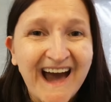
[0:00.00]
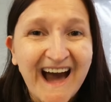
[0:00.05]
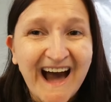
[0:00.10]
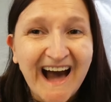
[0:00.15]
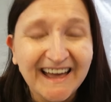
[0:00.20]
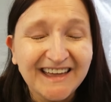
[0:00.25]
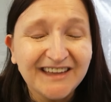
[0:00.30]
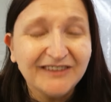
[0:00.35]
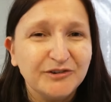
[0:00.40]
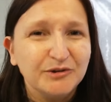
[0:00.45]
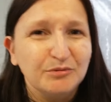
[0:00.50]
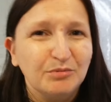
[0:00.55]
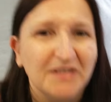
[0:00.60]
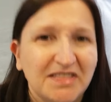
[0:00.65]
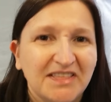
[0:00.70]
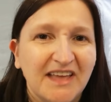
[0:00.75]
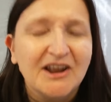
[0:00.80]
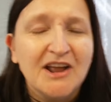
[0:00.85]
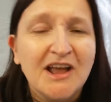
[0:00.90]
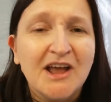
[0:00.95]
Hi
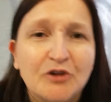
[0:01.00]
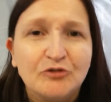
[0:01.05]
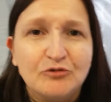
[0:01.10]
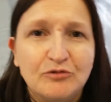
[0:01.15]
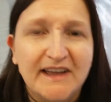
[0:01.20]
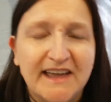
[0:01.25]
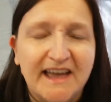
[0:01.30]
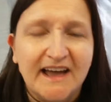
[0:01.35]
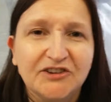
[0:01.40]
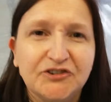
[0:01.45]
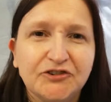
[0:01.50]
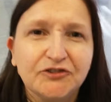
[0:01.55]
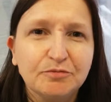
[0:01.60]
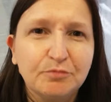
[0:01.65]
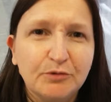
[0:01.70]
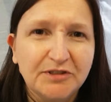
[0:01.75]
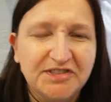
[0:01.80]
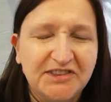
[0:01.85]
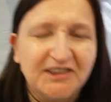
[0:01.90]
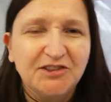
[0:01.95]
everyone. Right, I just
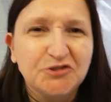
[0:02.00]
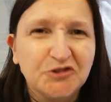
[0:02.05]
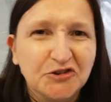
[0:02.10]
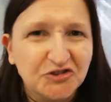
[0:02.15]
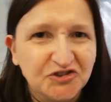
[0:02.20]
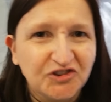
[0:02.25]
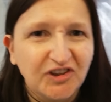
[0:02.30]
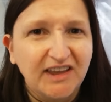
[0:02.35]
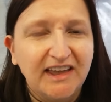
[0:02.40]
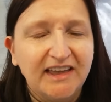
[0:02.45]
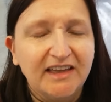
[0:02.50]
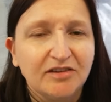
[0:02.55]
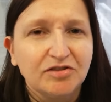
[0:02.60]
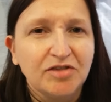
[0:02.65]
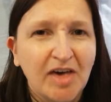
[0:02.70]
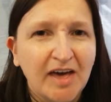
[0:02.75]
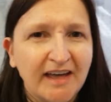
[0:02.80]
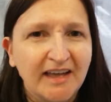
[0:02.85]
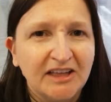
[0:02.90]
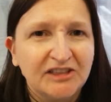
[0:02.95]
wanted to say
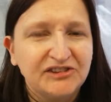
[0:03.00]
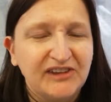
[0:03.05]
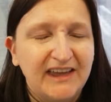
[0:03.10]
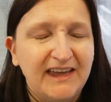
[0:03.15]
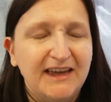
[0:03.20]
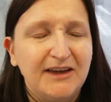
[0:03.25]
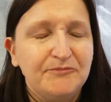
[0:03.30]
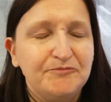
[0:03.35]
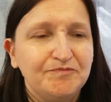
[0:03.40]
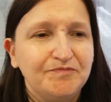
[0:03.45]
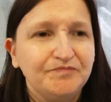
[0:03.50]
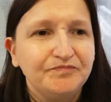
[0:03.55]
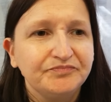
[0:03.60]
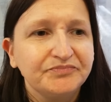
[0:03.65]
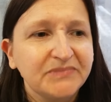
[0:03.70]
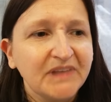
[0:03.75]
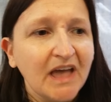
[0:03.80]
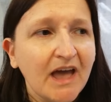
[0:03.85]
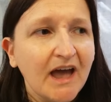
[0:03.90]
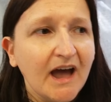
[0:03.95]
that I
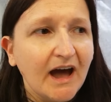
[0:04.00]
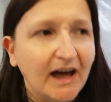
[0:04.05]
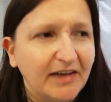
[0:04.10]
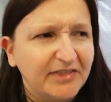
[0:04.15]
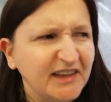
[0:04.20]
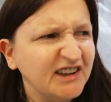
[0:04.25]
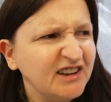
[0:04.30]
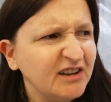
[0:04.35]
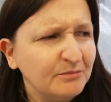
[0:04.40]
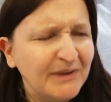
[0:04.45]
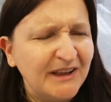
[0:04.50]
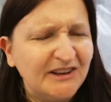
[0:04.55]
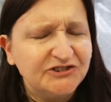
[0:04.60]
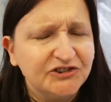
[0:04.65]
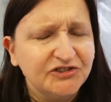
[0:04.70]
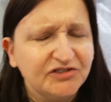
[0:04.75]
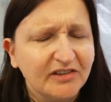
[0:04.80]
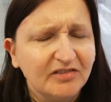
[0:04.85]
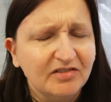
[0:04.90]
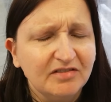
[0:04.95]
think I
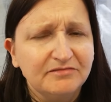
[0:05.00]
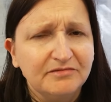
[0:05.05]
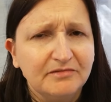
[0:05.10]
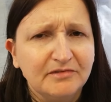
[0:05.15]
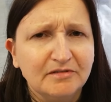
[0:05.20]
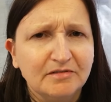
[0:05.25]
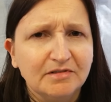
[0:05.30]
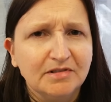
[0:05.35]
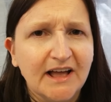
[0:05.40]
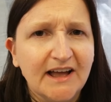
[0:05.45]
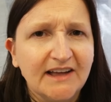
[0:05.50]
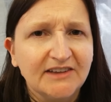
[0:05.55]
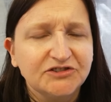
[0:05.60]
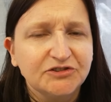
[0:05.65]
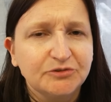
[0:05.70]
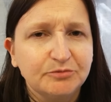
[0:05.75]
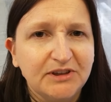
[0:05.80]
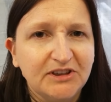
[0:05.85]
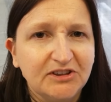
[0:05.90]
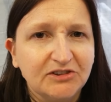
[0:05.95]
mentioned in
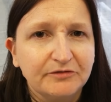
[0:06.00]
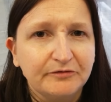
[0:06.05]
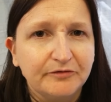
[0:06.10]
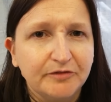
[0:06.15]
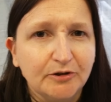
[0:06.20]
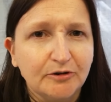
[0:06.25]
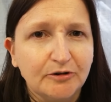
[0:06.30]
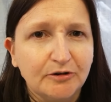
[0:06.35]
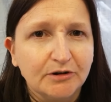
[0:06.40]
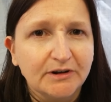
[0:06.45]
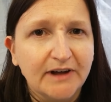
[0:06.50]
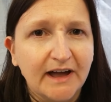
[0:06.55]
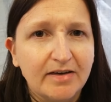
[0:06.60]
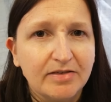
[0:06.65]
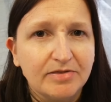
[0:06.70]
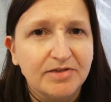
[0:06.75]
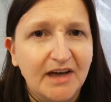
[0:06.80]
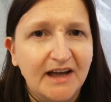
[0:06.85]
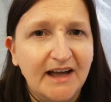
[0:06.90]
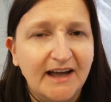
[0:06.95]
last week's vlog
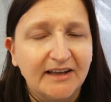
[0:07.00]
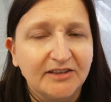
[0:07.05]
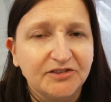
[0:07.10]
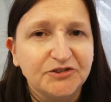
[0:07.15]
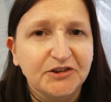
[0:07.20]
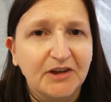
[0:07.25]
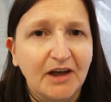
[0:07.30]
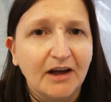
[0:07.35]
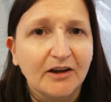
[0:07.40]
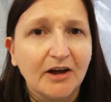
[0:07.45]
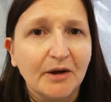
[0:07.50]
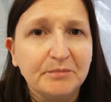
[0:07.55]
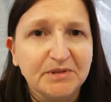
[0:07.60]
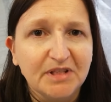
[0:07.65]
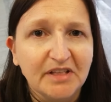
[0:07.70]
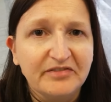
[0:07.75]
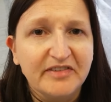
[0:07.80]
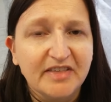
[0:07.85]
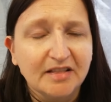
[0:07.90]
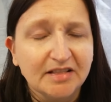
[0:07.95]
that a couple
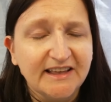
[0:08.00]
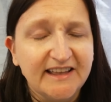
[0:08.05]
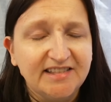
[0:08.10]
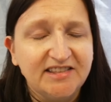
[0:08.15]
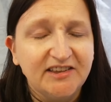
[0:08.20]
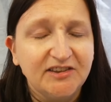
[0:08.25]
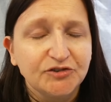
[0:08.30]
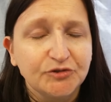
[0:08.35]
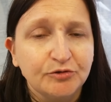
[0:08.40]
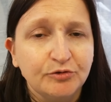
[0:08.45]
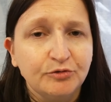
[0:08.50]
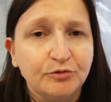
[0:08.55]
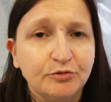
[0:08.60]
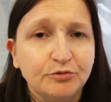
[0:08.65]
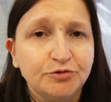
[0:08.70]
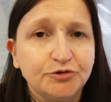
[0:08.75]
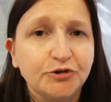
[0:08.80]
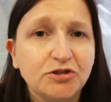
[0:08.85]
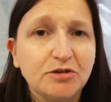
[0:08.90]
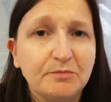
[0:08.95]
of the ladies who
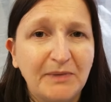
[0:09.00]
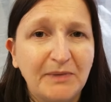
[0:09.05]
do the